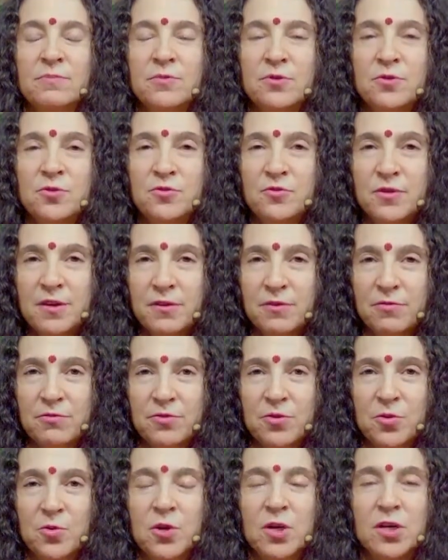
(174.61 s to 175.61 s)
moving through
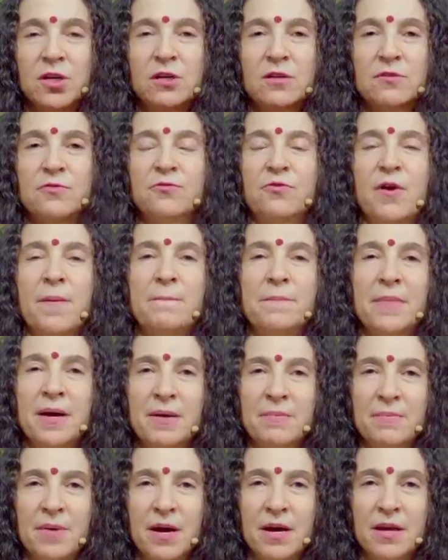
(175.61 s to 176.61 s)
the world from my
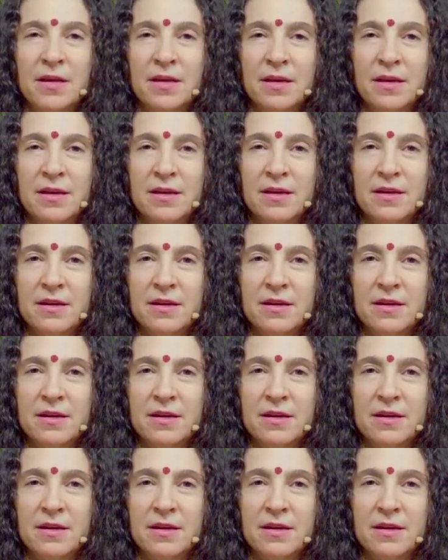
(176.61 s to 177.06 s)
body